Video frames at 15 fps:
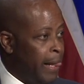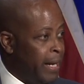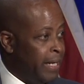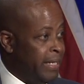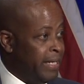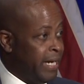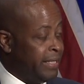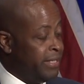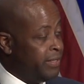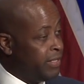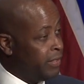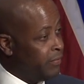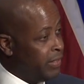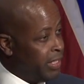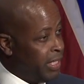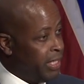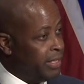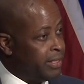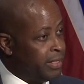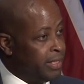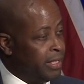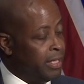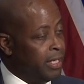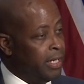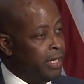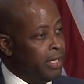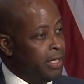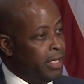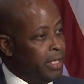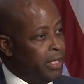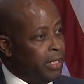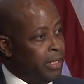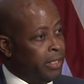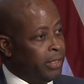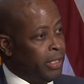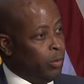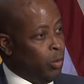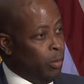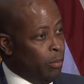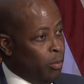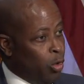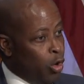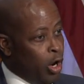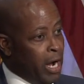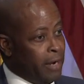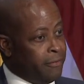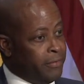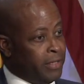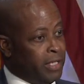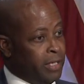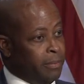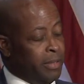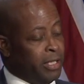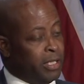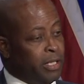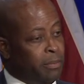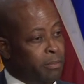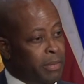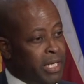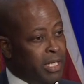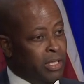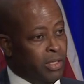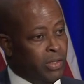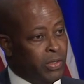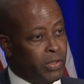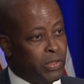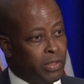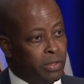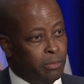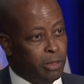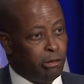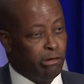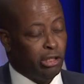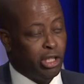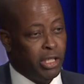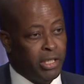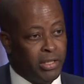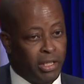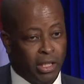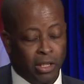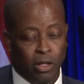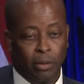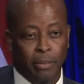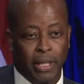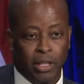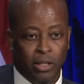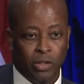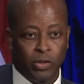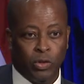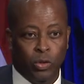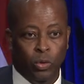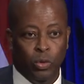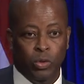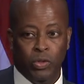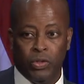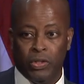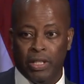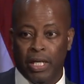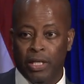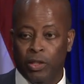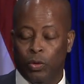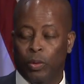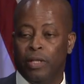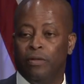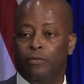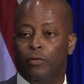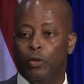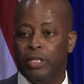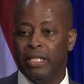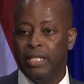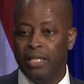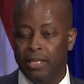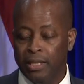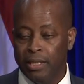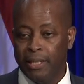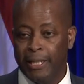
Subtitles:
In 1978, there were more African American males matriculating in our medical schools than in 2014.